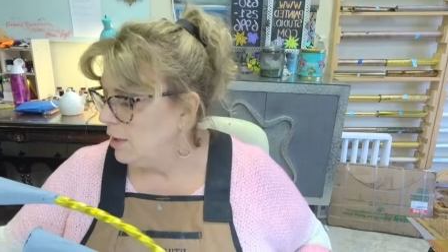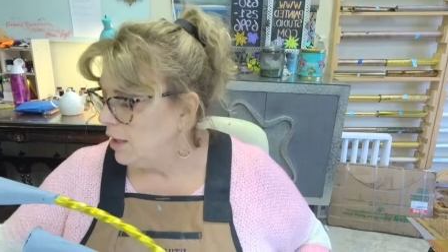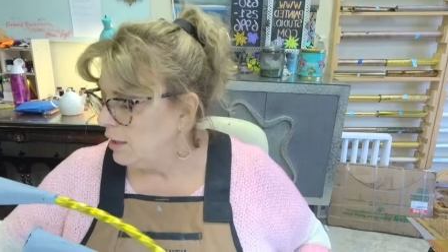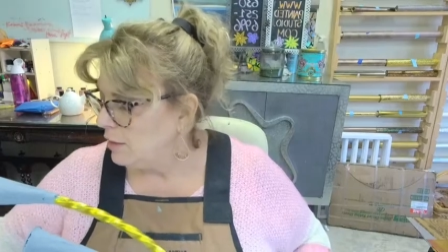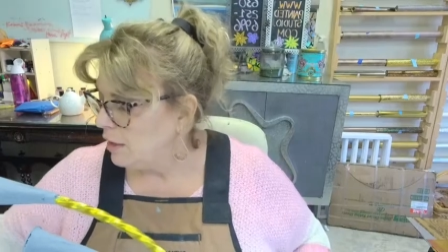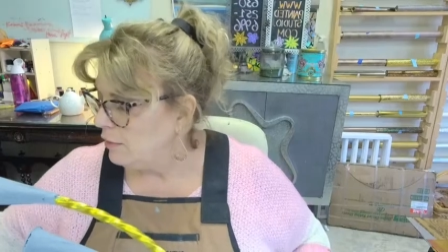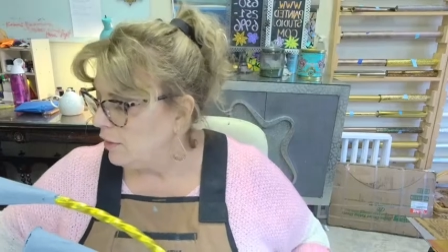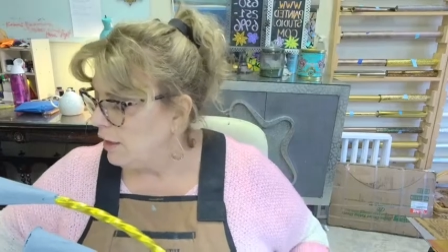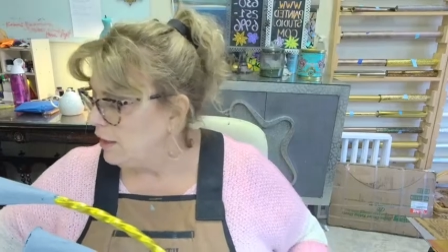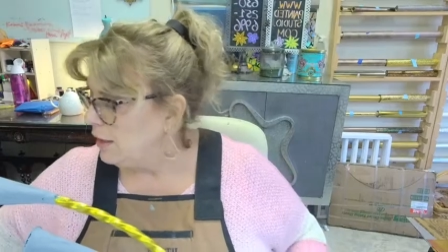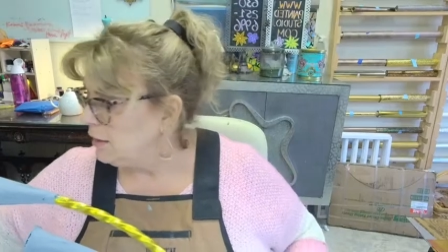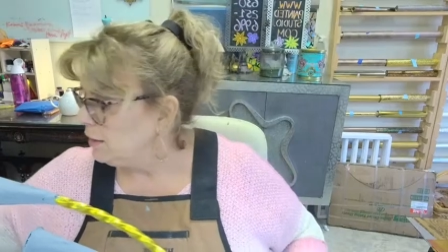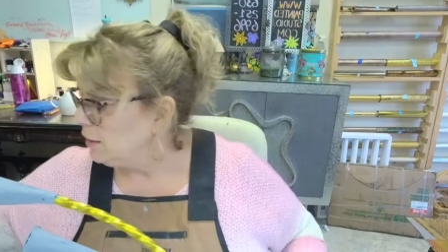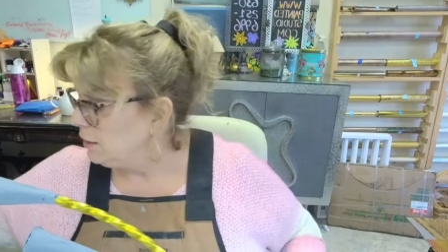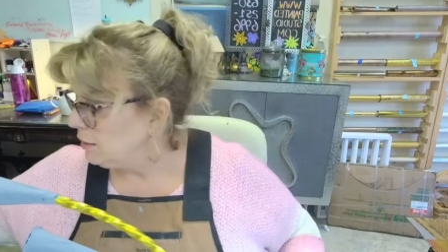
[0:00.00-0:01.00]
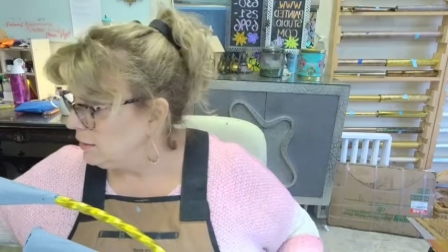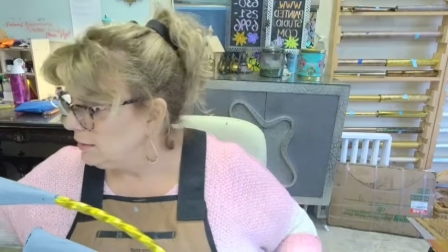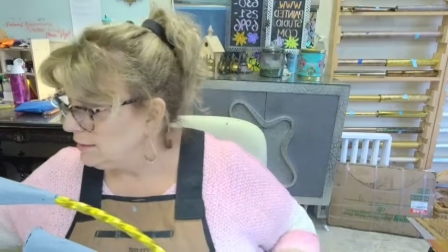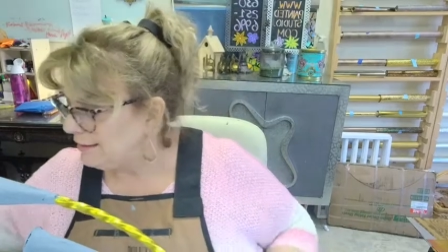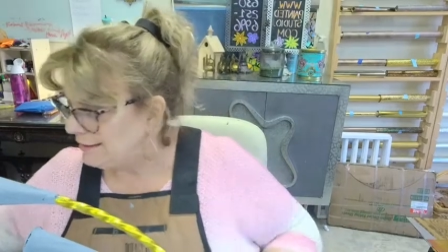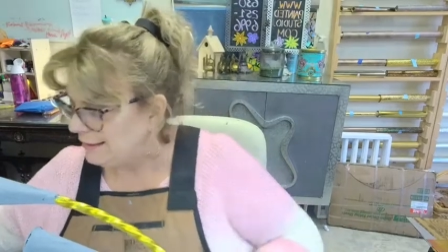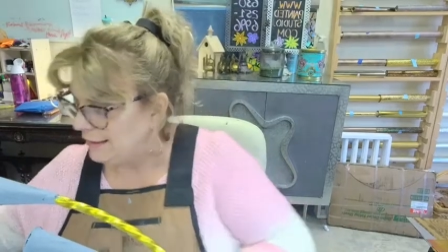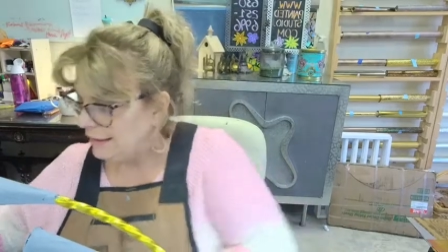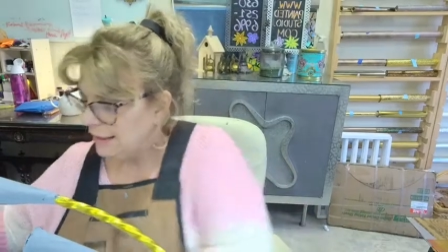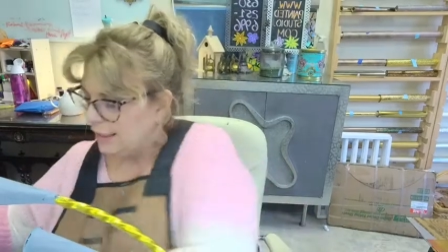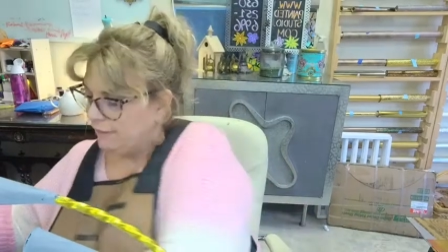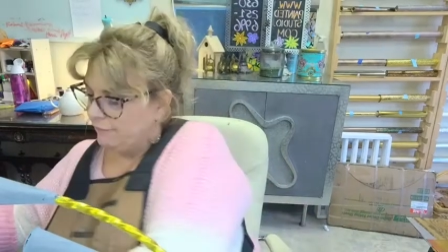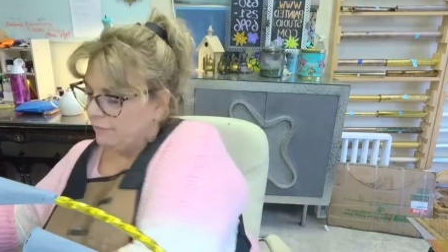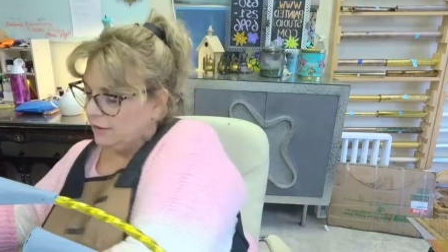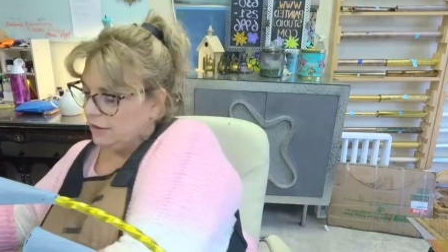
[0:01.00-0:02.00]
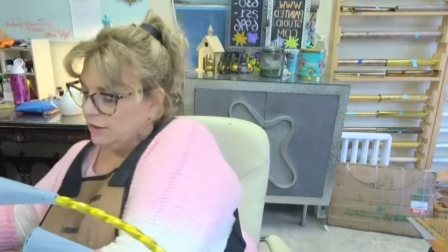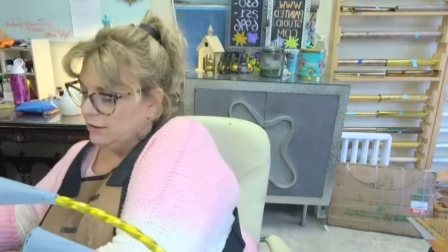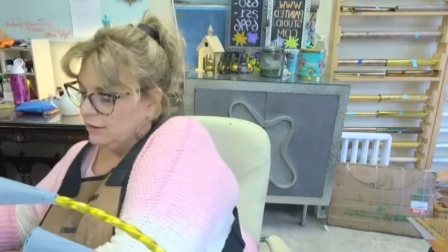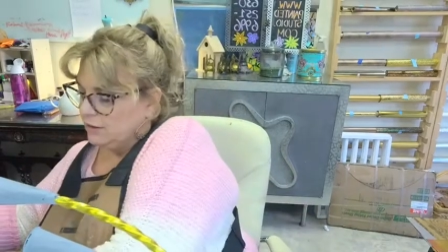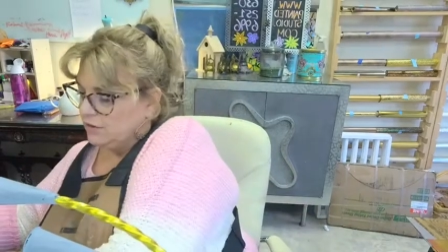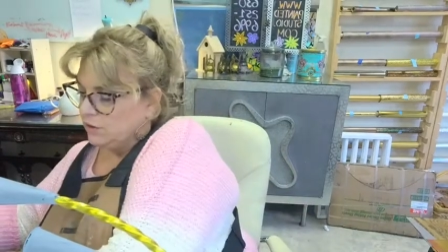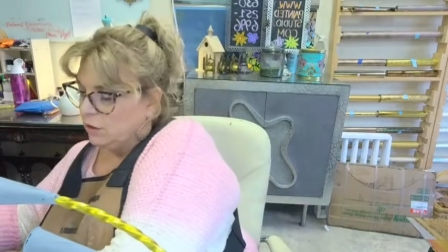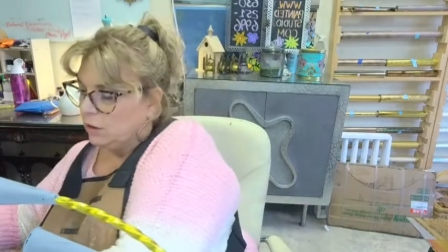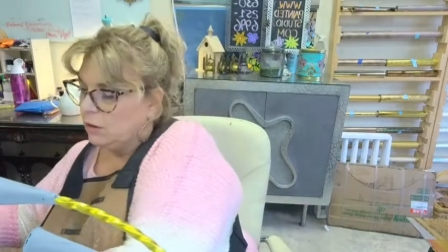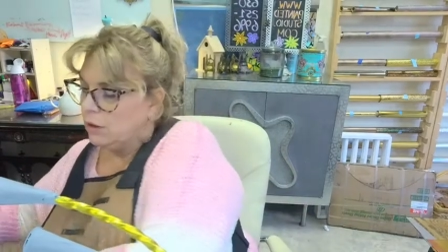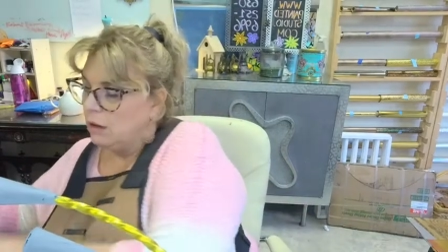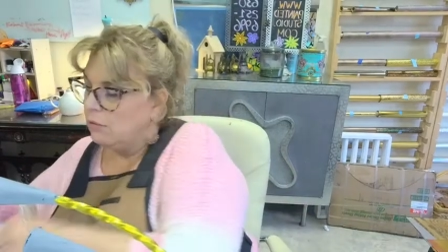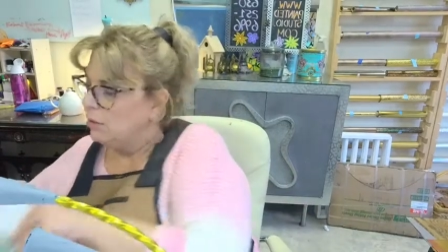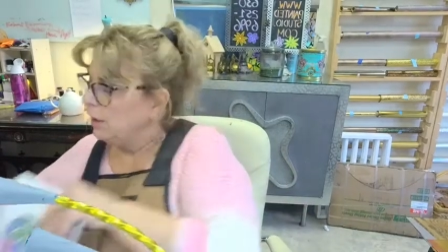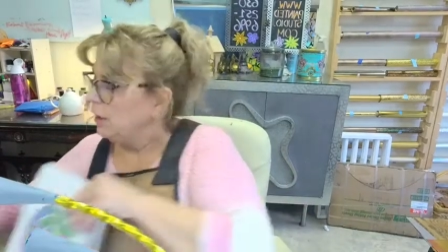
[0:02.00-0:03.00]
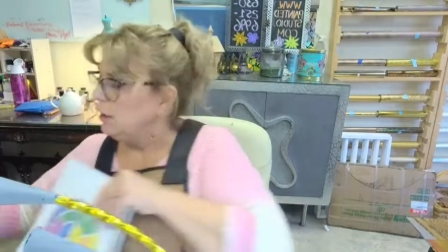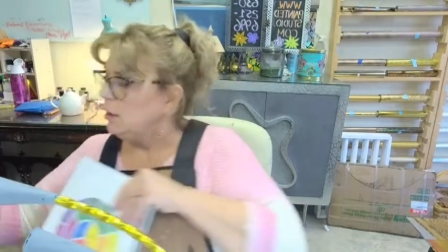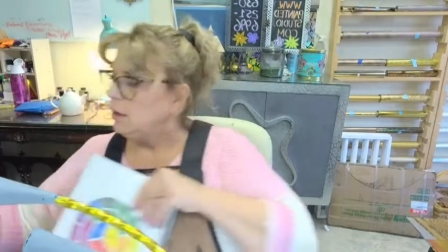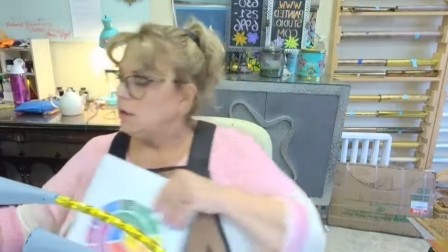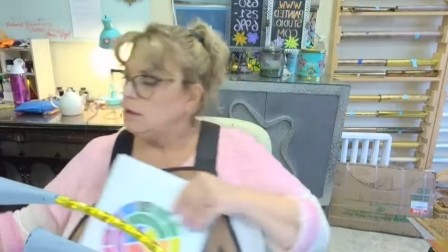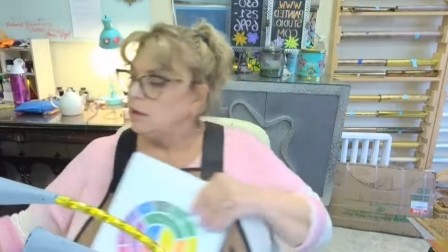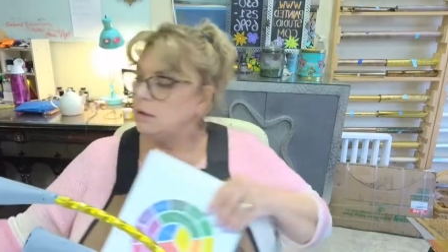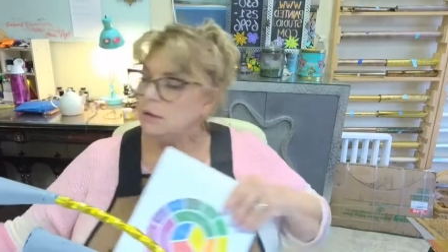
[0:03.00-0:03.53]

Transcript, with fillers: and now I can see everything that's going on.